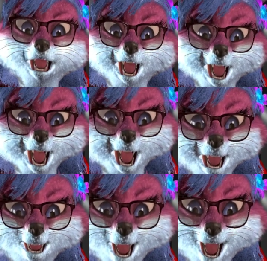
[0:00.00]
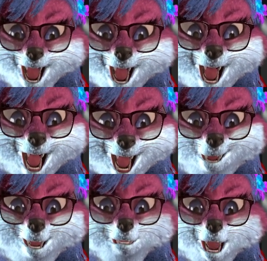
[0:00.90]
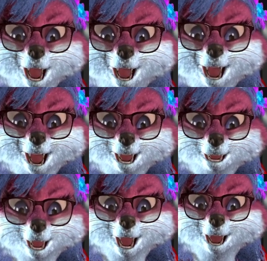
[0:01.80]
I try my best to talk with